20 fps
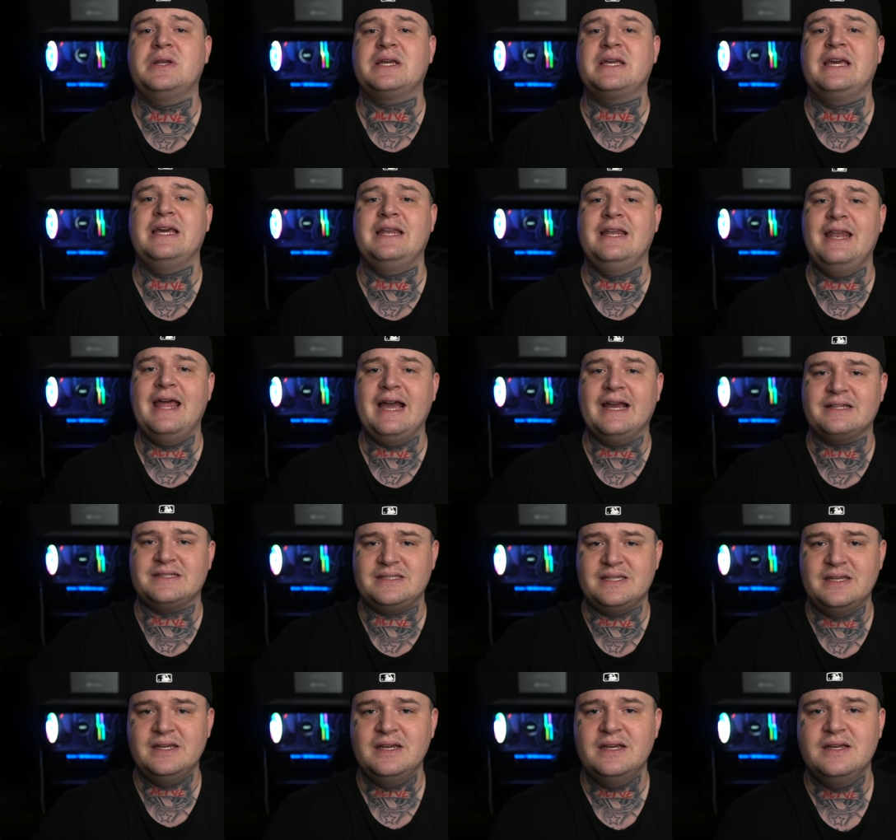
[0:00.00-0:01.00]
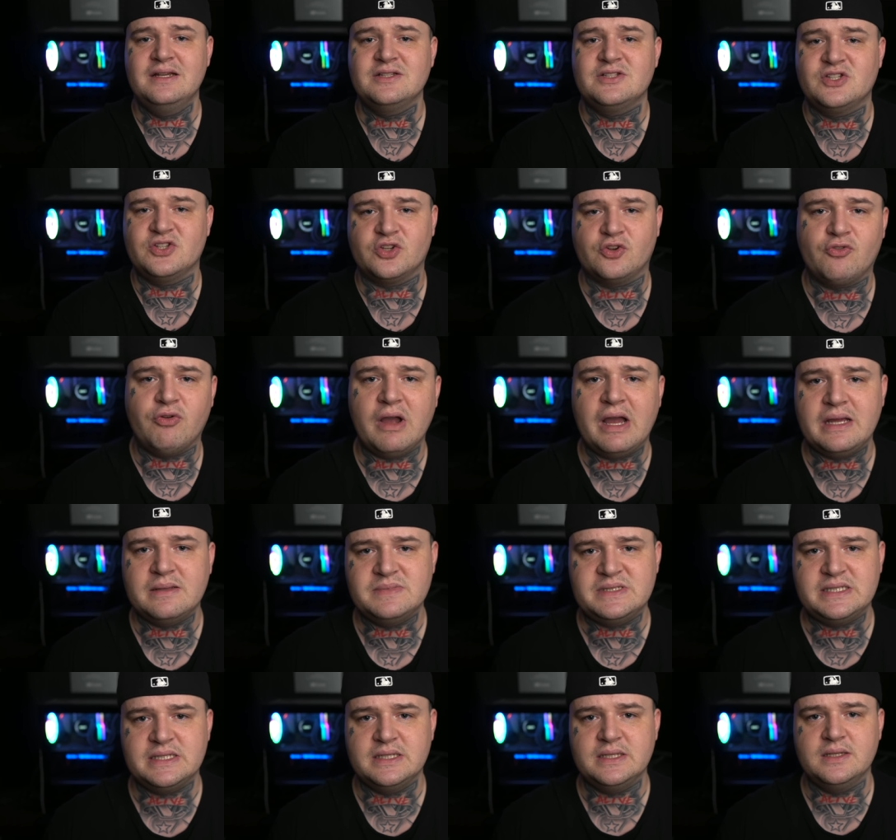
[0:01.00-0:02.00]
to connect to the crime
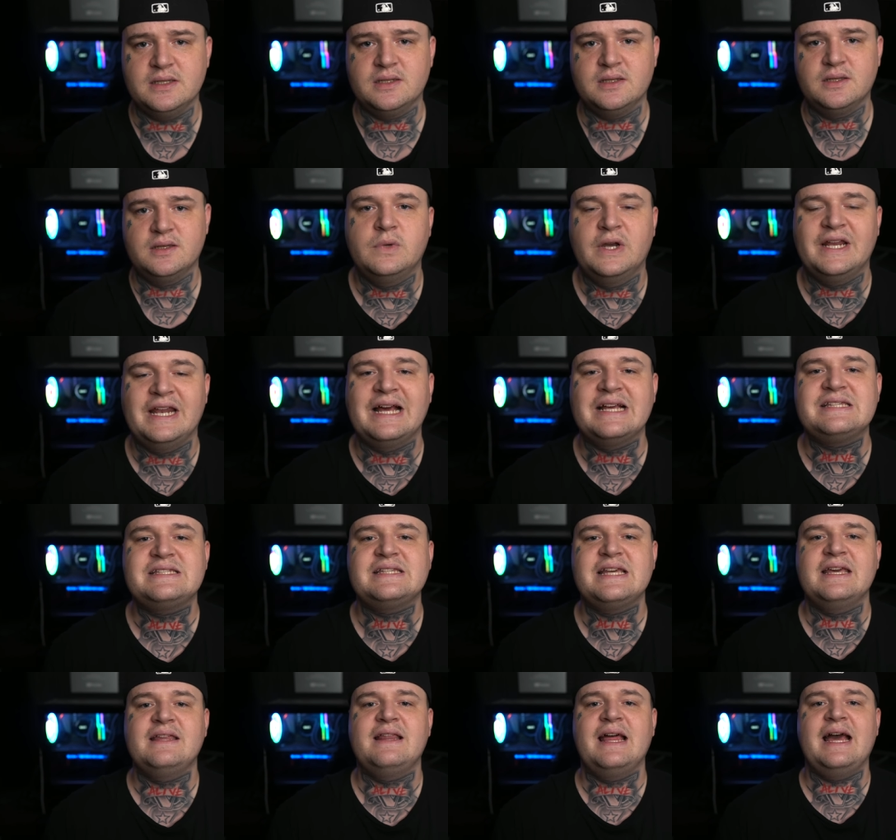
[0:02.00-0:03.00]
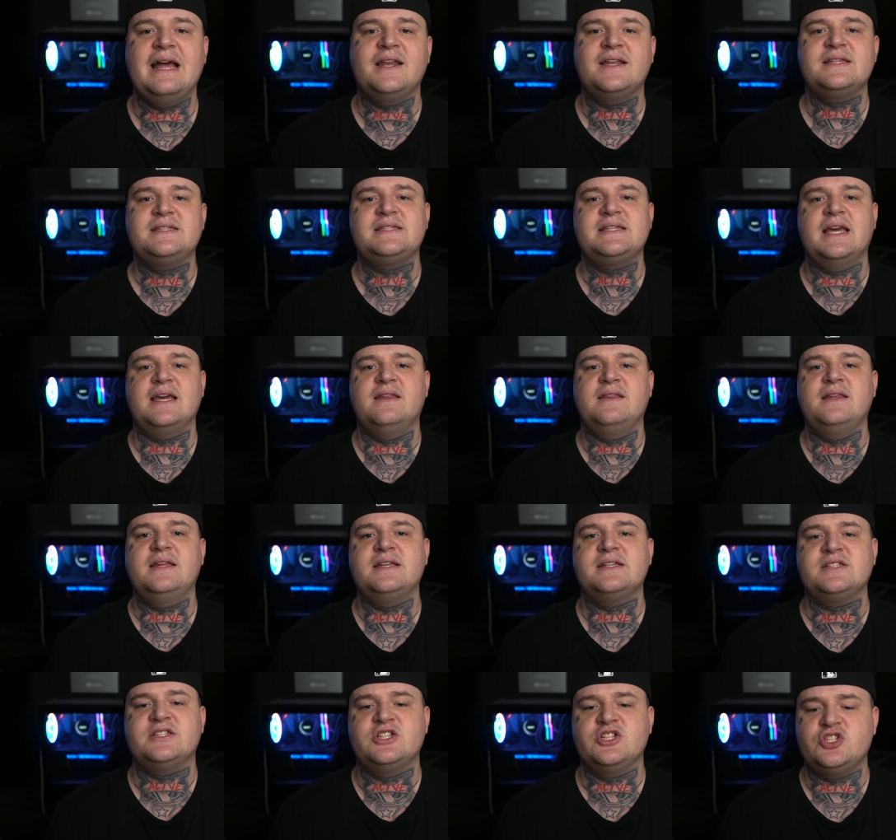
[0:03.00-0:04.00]
scene. And I say that to say
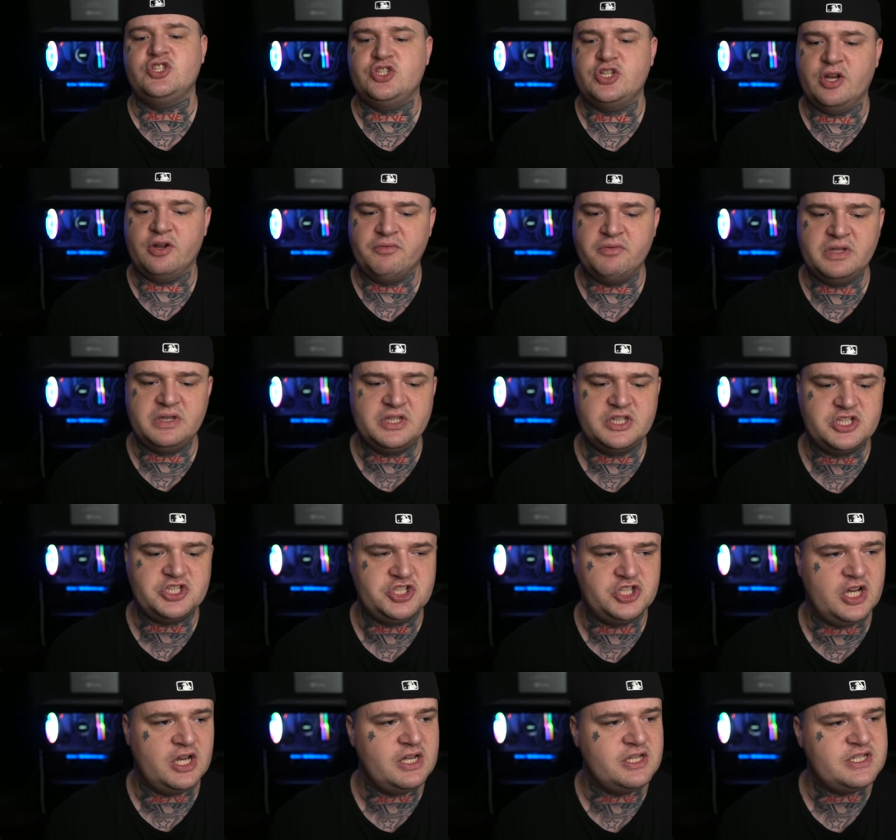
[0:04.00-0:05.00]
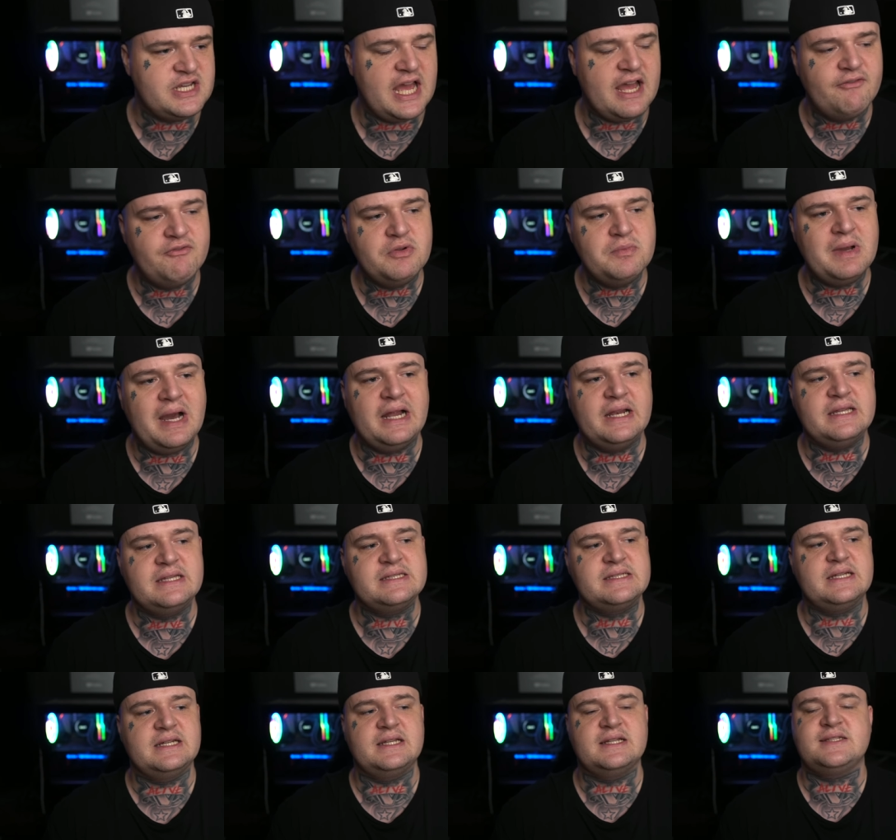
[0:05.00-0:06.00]
this, the jury, the judge, everybody
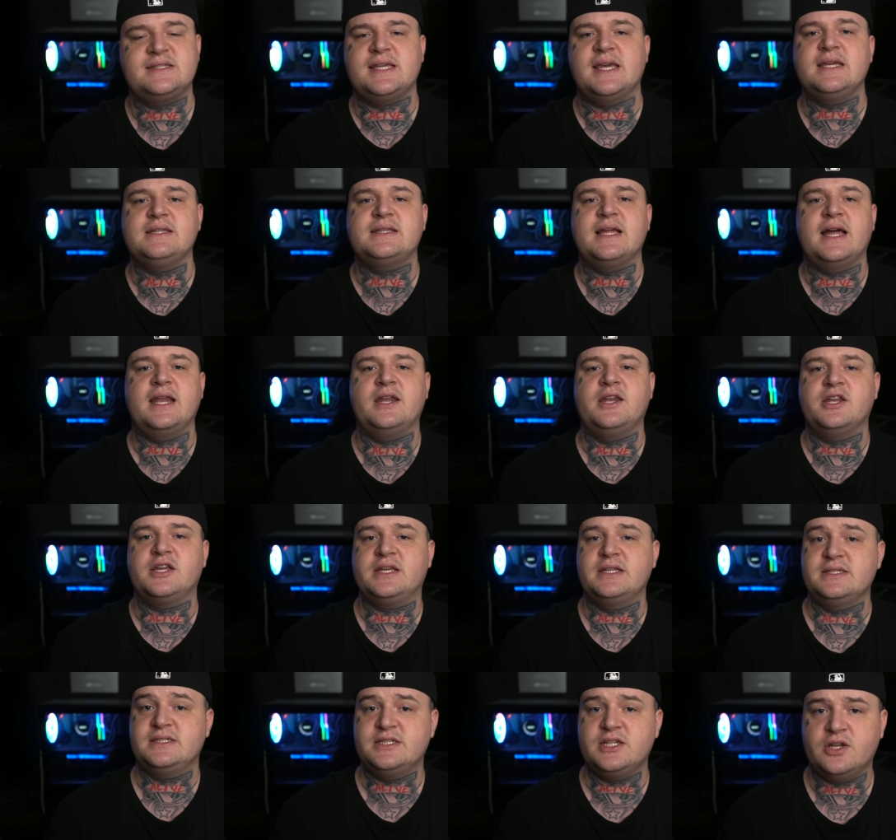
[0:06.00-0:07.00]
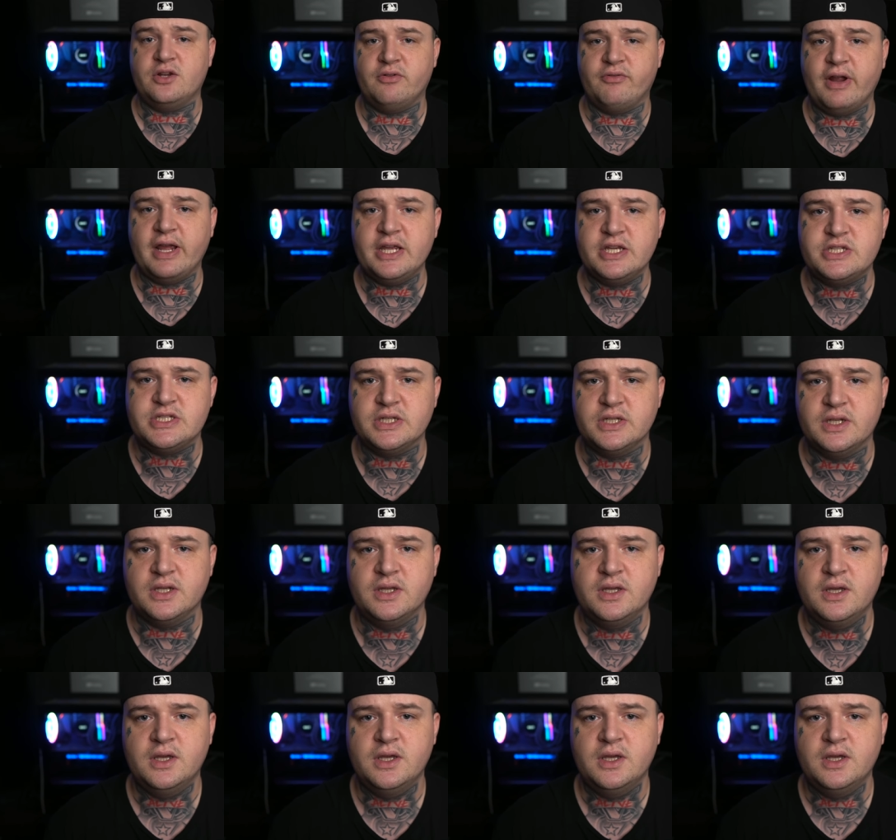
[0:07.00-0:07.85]
is going to take that into consideration.